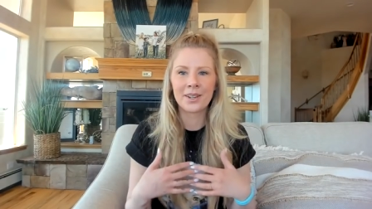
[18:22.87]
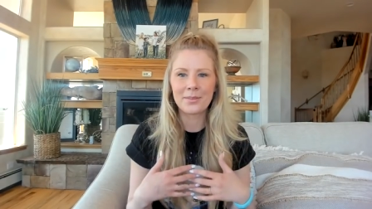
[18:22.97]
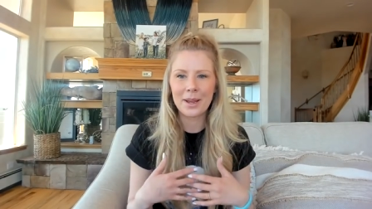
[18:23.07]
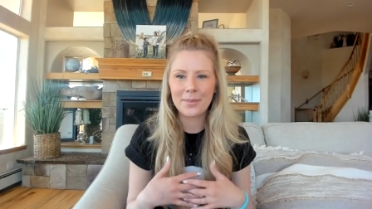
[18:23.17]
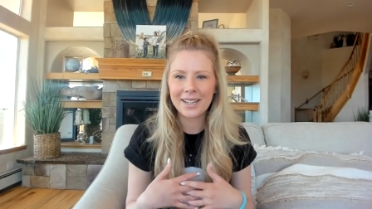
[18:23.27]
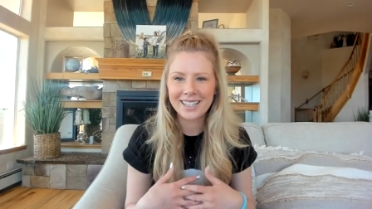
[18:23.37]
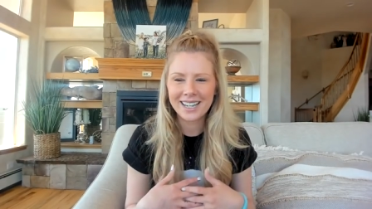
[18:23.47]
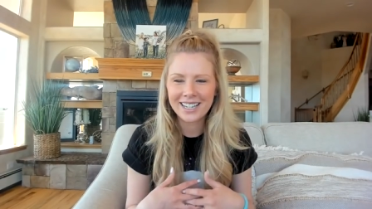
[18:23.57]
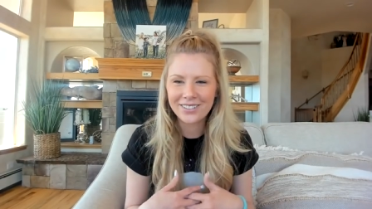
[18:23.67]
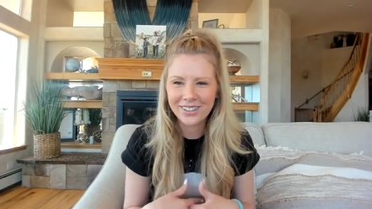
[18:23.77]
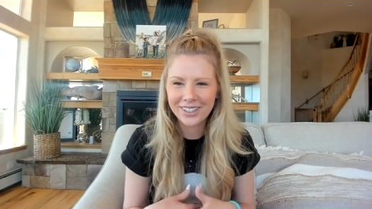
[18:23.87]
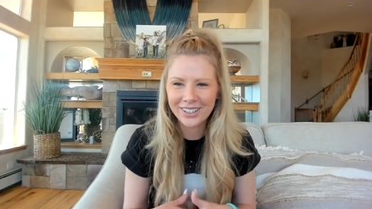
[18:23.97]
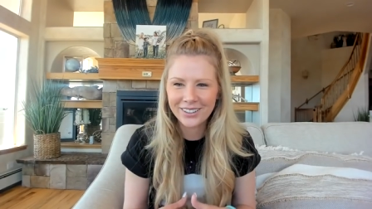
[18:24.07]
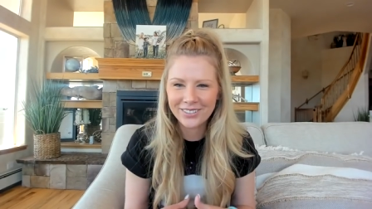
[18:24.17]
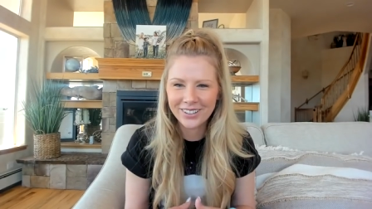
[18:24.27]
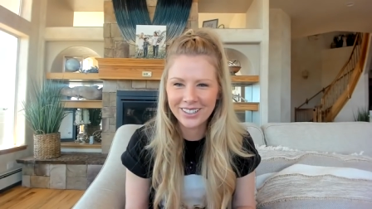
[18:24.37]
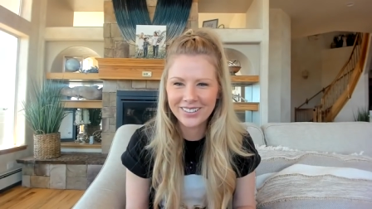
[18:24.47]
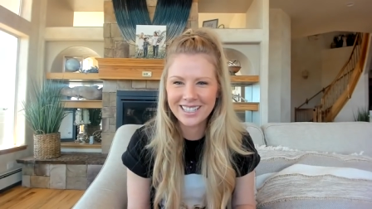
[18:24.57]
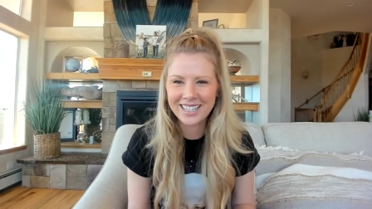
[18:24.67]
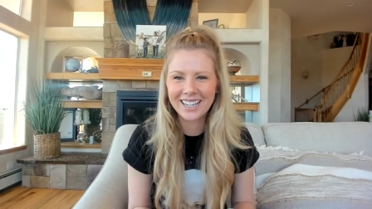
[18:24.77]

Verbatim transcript: my pets can even feel your frequency.